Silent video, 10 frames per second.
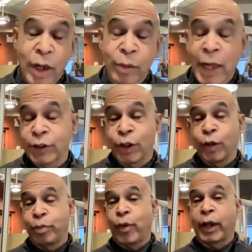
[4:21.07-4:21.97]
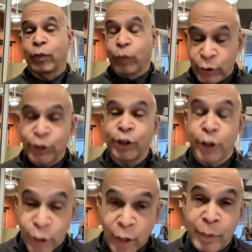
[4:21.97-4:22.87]
well, that's a good point. We should
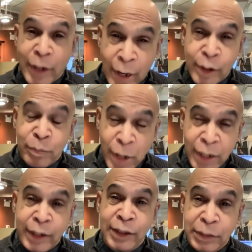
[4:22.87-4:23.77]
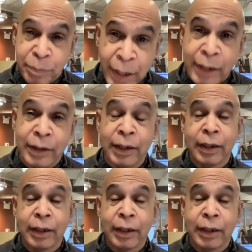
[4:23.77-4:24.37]
determine how this money is spent.